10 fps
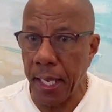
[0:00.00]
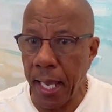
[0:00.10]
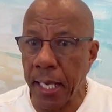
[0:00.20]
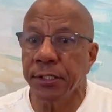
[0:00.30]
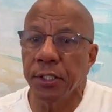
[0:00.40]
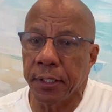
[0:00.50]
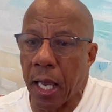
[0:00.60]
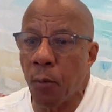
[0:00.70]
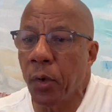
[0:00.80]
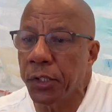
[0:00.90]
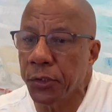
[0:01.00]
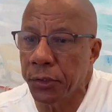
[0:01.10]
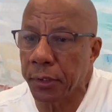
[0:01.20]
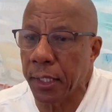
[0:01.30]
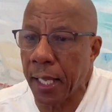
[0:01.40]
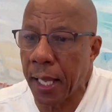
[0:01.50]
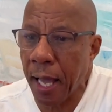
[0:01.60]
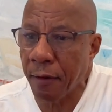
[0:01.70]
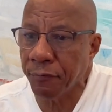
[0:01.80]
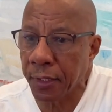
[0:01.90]
actually I wanted,
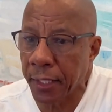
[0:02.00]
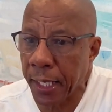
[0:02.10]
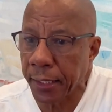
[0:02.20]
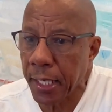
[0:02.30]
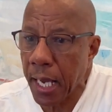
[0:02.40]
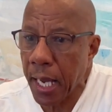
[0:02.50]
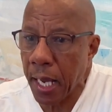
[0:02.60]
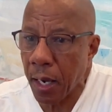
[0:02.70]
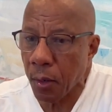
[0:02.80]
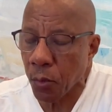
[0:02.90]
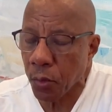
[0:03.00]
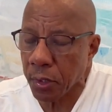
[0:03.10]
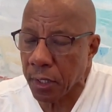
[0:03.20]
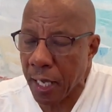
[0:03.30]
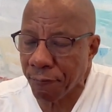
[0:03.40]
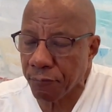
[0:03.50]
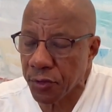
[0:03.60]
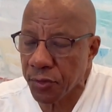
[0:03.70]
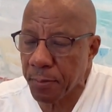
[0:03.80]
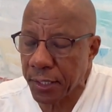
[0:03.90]
after that, after
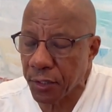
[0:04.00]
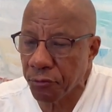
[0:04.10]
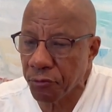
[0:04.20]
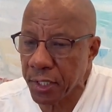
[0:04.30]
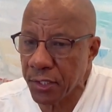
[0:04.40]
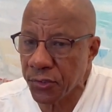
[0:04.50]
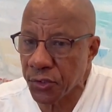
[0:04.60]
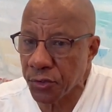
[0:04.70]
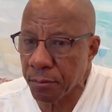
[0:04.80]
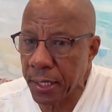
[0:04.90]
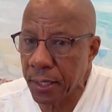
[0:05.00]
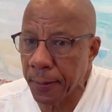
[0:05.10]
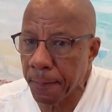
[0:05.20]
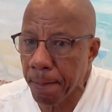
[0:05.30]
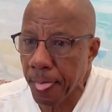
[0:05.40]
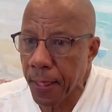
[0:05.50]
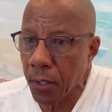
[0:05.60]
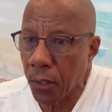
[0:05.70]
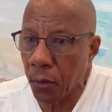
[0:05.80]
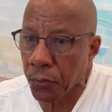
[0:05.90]
spending 3 years in Jamaica,
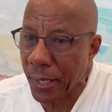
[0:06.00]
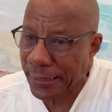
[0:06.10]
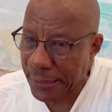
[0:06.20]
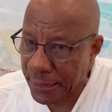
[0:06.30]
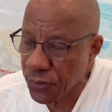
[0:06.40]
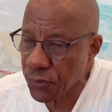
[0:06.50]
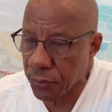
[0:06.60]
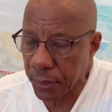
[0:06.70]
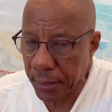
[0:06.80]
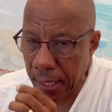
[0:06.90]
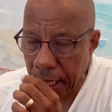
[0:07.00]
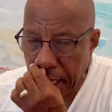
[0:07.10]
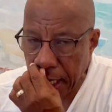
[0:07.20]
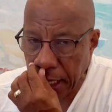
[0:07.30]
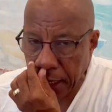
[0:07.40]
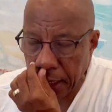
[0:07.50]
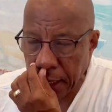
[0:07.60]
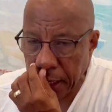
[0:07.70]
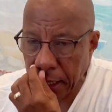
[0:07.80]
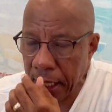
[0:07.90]
although I did history,
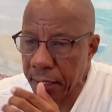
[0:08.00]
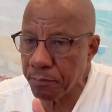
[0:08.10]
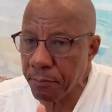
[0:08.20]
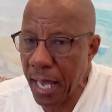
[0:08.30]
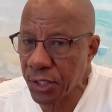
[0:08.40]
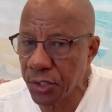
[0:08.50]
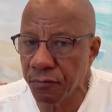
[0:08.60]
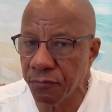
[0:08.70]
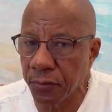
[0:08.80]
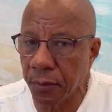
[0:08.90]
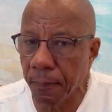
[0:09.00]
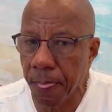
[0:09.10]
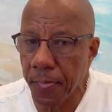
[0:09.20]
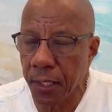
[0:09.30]
I had a passion for